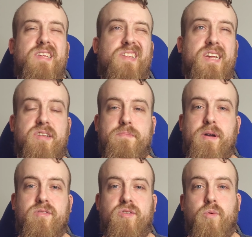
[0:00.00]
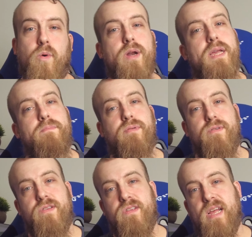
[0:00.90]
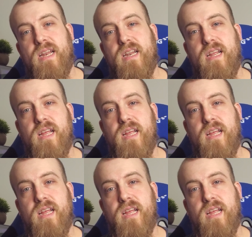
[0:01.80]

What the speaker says: thing is about 20%